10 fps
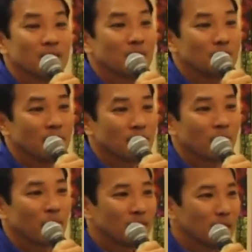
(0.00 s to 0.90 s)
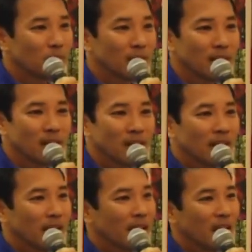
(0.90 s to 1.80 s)
that subject more deeply,
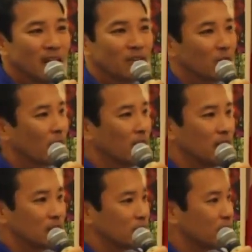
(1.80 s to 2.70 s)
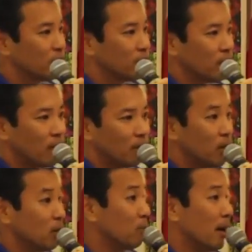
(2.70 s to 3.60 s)
any of the writings of
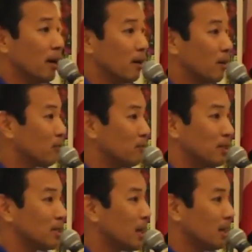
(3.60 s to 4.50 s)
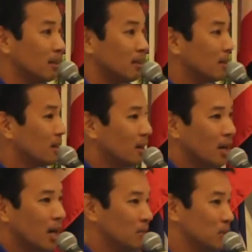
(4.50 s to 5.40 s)
Manu Meyer from this island
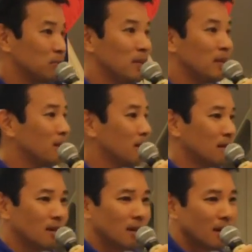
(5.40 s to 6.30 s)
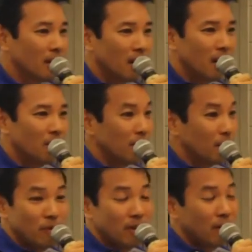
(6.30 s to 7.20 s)
speak
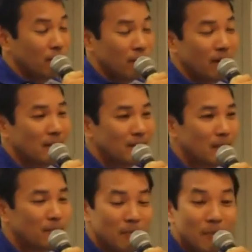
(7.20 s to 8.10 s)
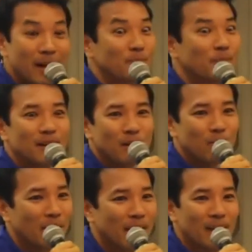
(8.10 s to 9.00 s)
in a very deep and
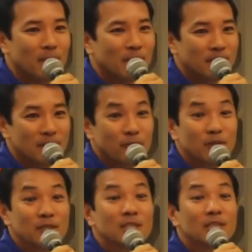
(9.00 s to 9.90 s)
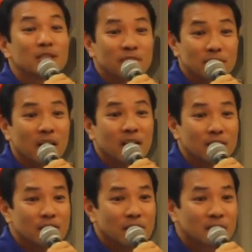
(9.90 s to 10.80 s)
mind-bending way about the different seats of
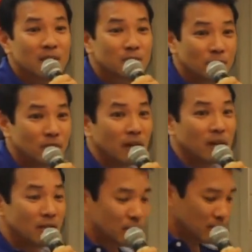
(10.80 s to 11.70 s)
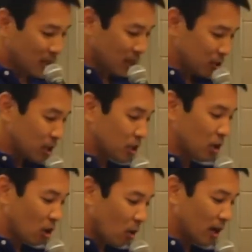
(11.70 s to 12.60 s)
knowledge, ancestral knowledge, and
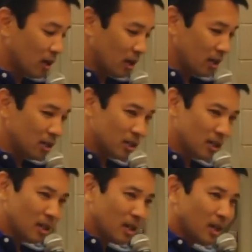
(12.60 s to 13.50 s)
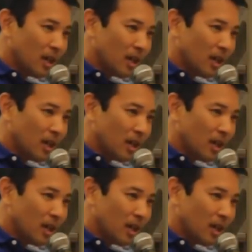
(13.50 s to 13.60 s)
traditional Hawaiian knowledge.